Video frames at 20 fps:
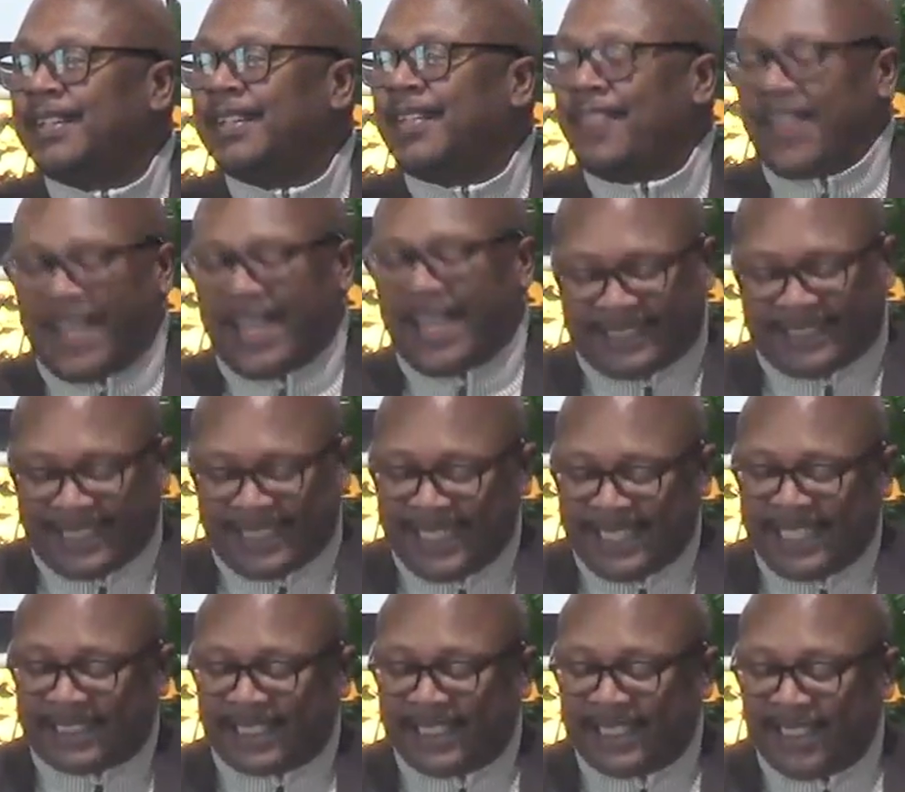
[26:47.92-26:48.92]
That's it. And
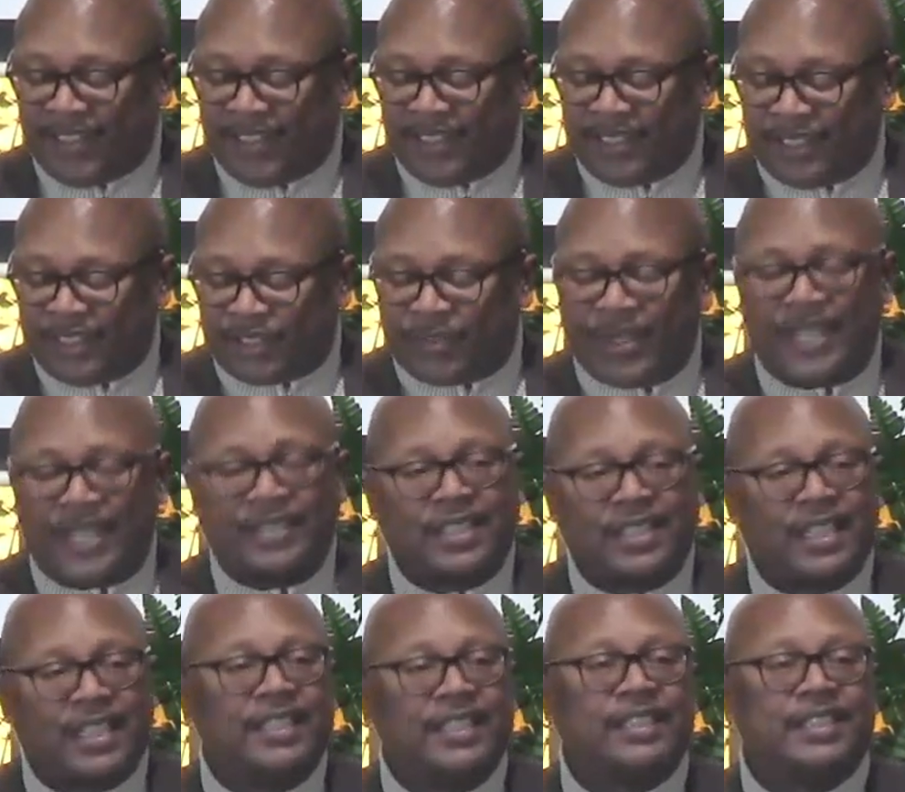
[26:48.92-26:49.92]
that's literally the
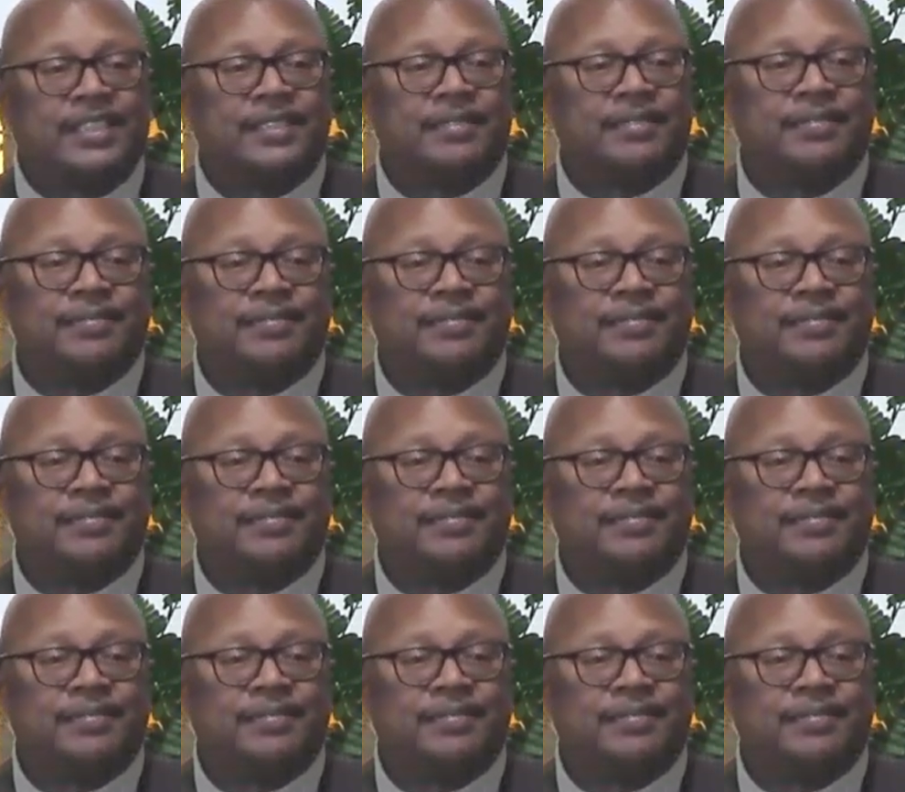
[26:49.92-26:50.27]
translation.